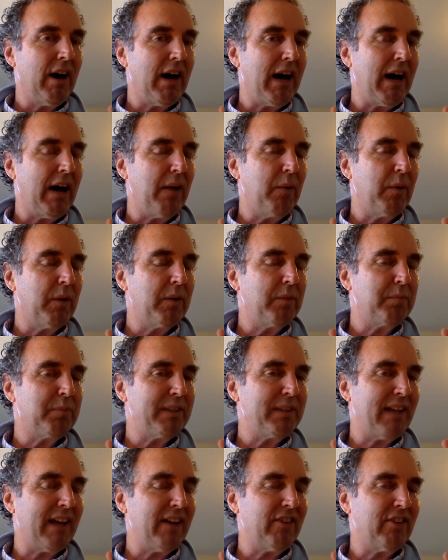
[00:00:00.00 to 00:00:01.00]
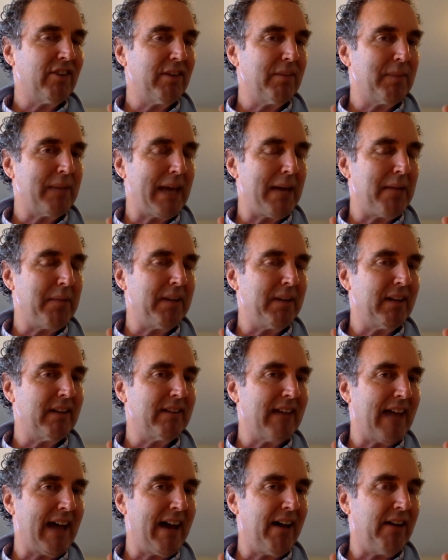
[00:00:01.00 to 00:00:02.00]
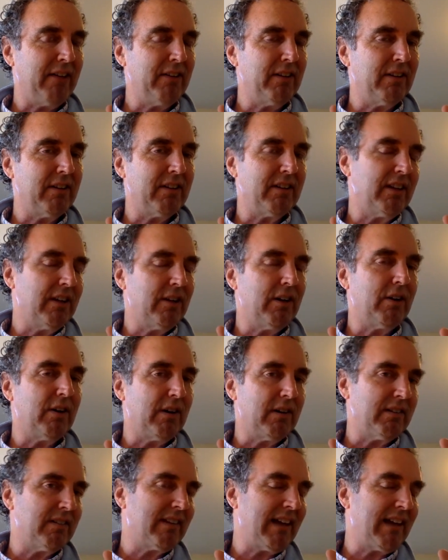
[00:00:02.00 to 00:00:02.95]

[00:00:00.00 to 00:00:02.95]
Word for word: uh, would potentially be able to down, you know,